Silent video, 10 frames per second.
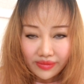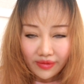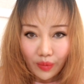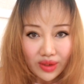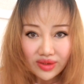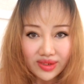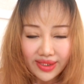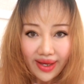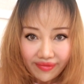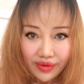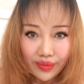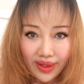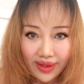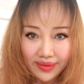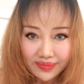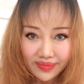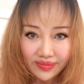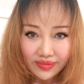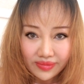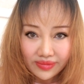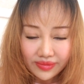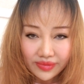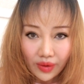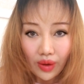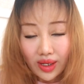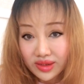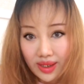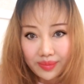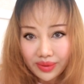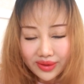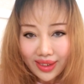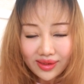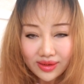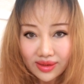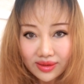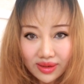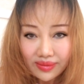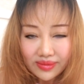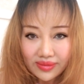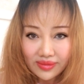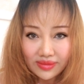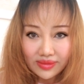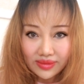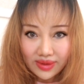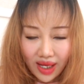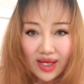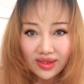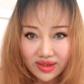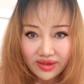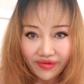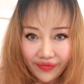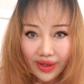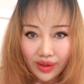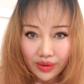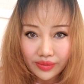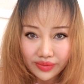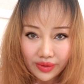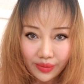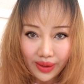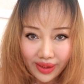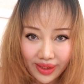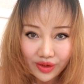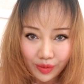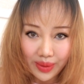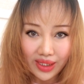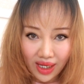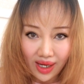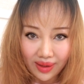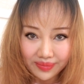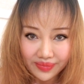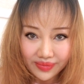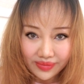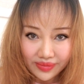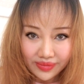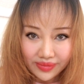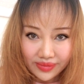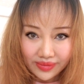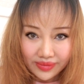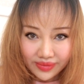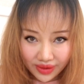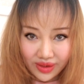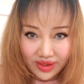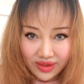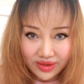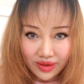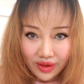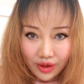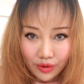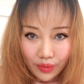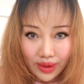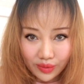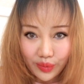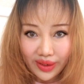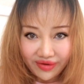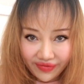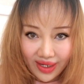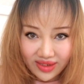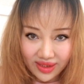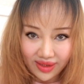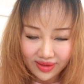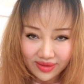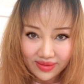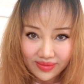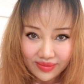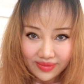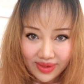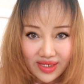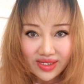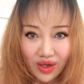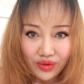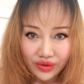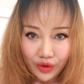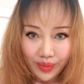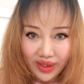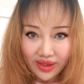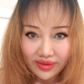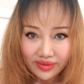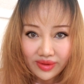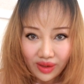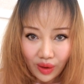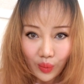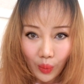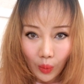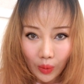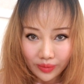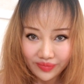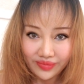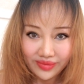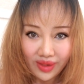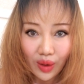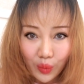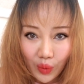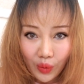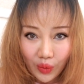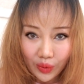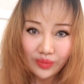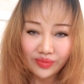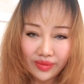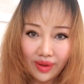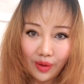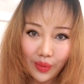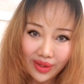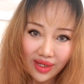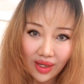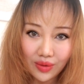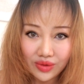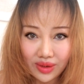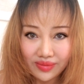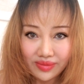once it's everywhere, as I predicted, I just feel we need to be calm, because what we're facing is going to be war. A war without